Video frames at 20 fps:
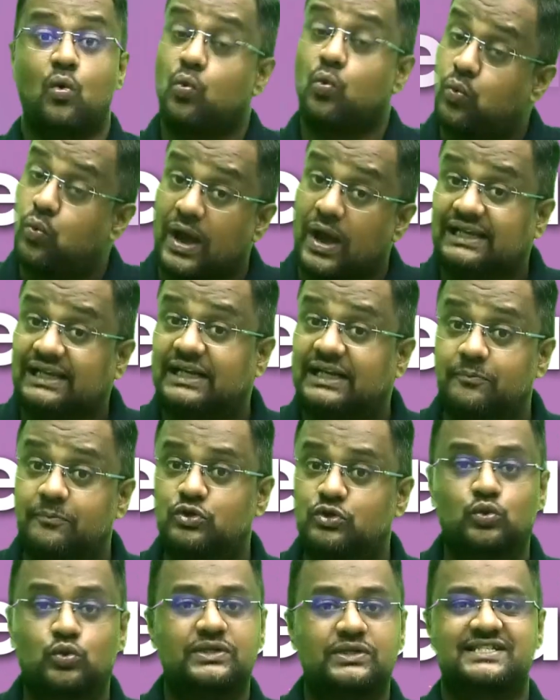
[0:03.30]
Welcome
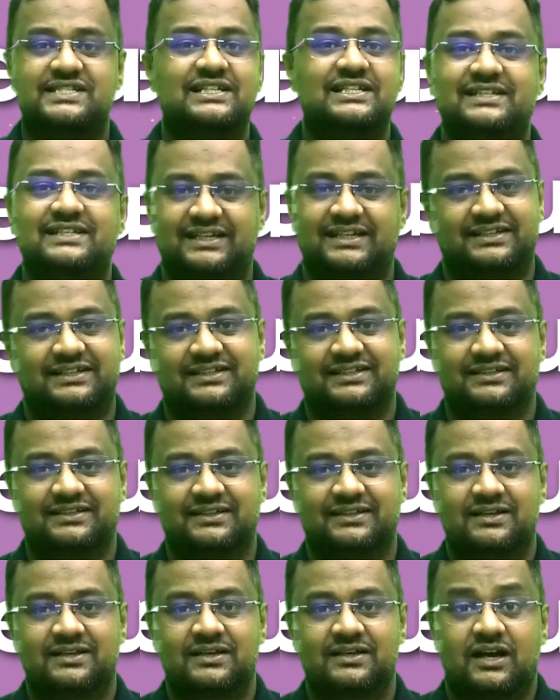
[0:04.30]
to Resultant,
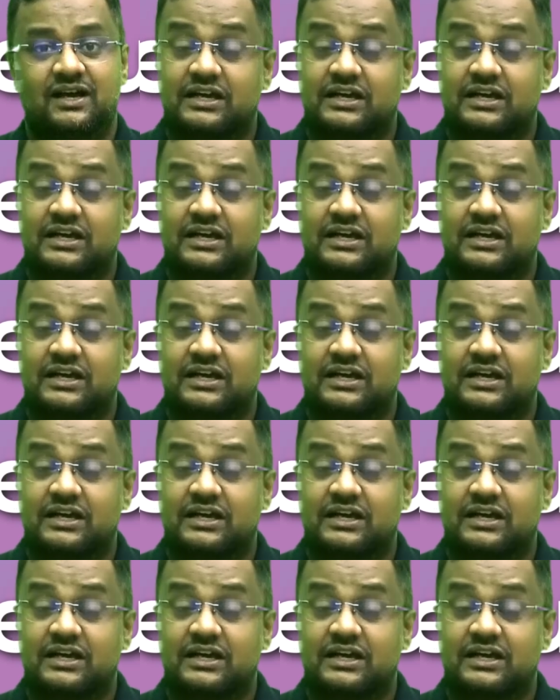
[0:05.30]
an